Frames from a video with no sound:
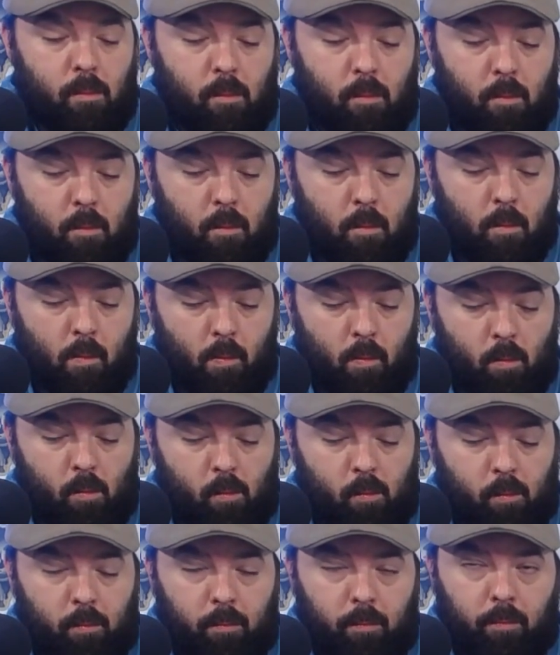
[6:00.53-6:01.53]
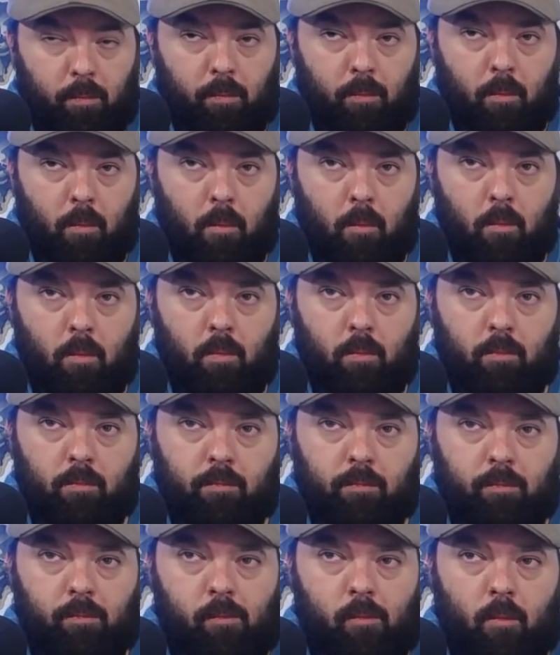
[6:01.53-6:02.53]

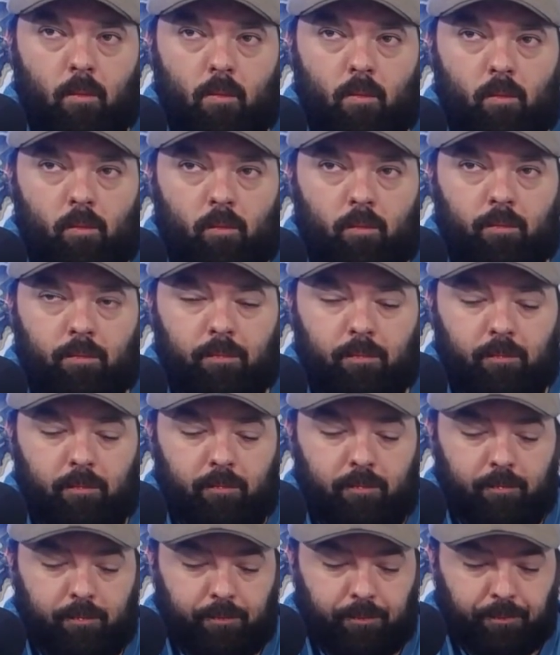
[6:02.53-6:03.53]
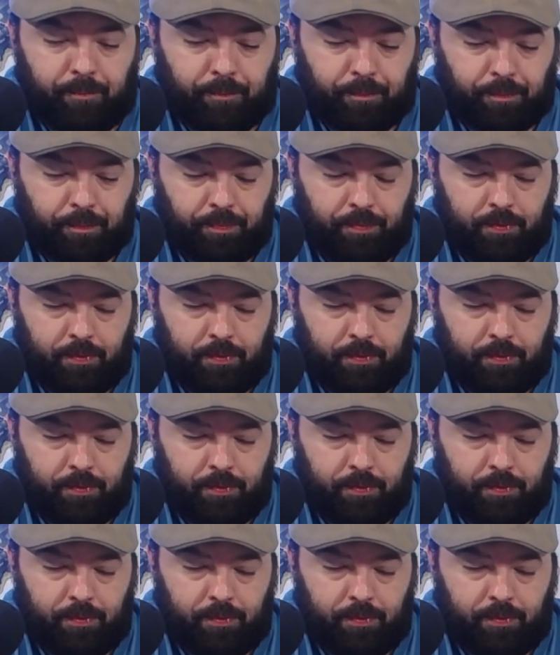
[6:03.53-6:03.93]
The person shown says nothing.